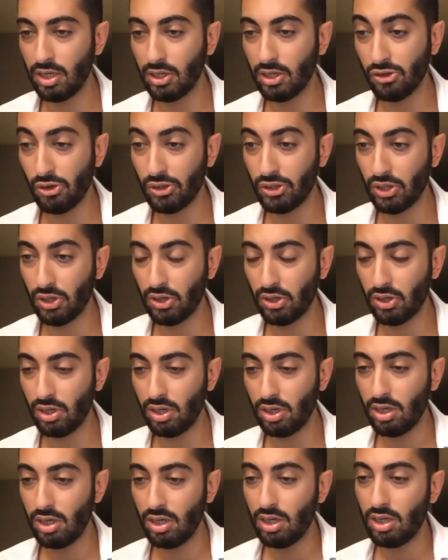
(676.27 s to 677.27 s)
grow your
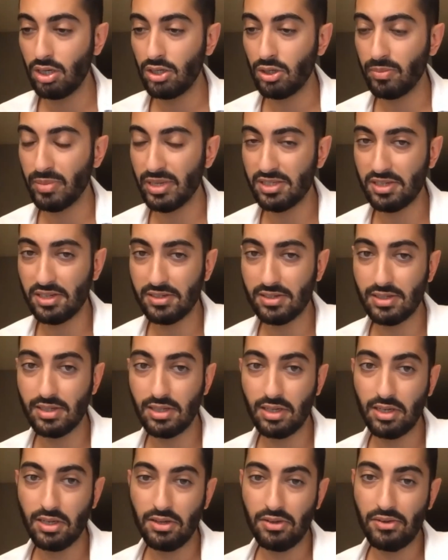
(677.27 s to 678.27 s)
business.
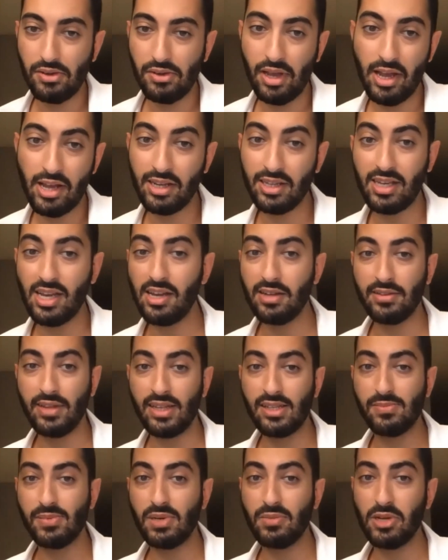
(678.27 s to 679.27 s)
And yeah,
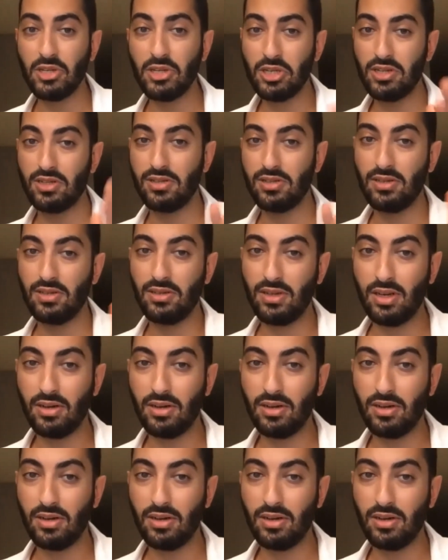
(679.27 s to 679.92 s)
that's pretty much it.